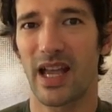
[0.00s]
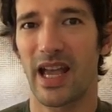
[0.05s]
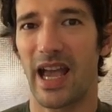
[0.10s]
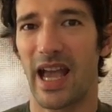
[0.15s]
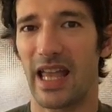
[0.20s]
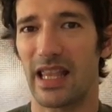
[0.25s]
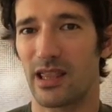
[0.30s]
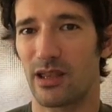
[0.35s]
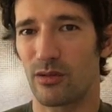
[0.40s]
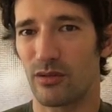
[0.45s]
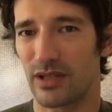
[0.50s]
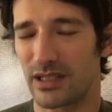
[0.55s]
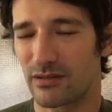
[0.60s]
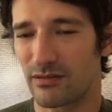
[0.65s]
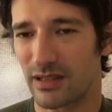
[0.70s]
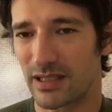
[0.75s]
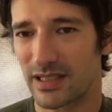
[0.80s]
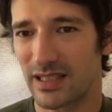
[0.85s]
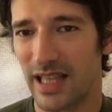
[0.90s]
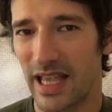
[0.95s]
and through its
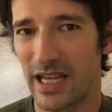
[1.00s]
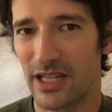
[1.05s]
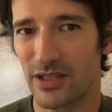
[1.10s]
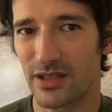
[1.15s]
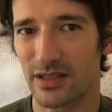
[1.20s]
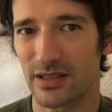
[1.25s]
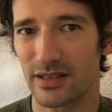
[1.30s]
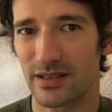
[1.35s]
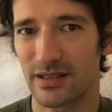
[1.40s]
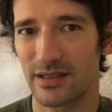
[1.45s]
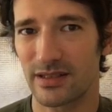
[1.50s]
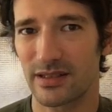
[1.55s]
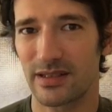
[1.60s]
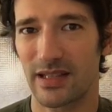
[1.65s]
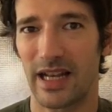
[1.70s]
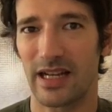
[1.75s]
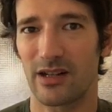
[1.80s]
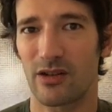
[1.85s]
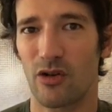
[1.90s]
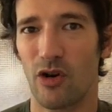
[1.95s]
translations
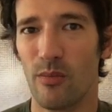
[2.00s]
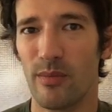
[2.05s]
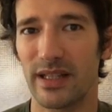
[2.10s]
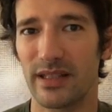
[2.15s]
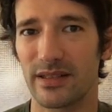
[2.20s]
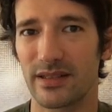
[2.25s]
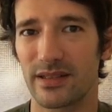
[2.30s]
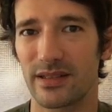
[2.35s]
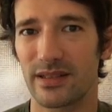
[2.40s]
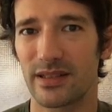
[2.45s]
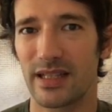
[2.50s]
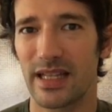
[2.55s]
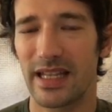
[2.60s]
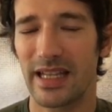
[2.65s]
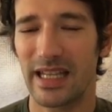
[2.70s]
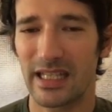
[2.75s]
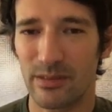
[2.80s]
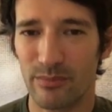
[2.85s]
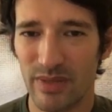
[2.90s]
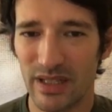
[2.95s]
and comments,
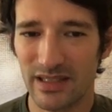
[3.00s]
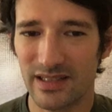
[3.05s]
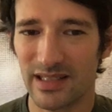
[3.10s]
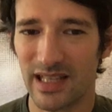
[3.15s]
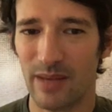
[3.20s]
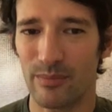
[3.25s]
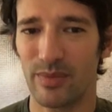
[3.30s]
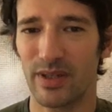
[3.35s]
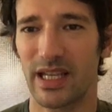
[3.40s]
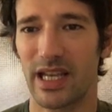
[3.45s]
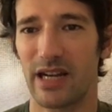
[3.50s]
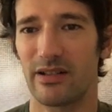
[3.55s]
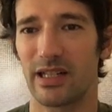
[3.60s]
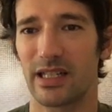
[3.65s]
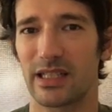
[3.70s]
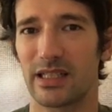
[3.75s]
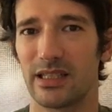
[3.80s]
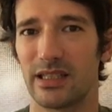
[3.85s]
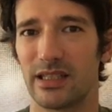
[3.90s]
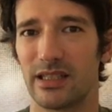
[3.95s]
it builds up a
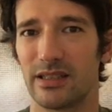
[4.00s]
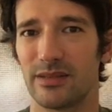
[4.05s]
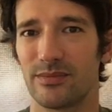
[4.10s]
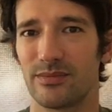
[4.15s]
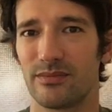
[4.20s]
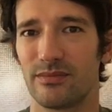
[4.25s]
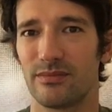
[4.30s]
character.